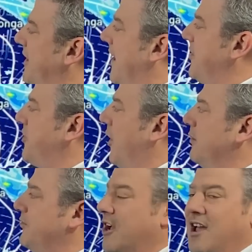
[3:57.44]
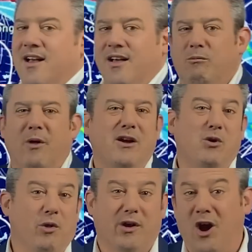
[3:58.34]
that shows what they
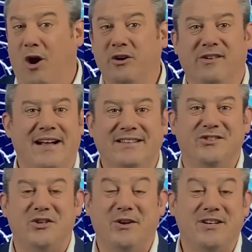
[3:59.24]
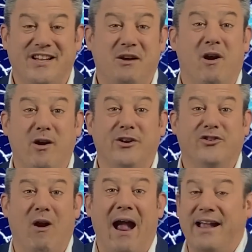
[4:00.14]
call the cone of uncertainty, where it could
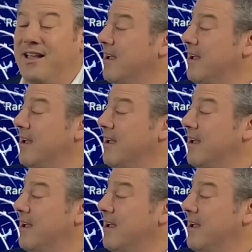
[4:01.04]
track